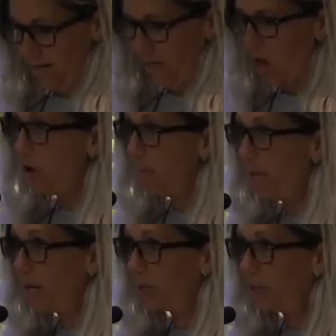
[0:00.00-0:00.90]

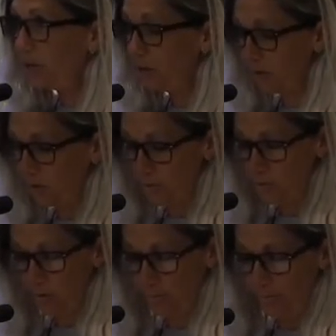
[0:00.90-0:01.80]
Codependents Anonymous
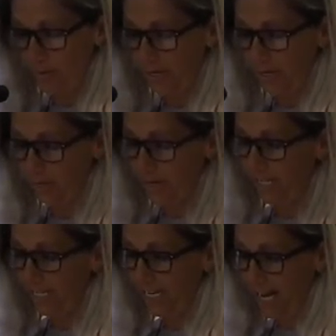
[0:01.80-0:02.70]
group
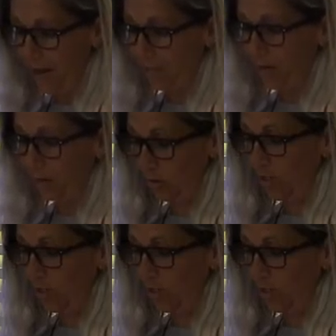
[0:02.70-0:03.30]
meeting in Armidale, New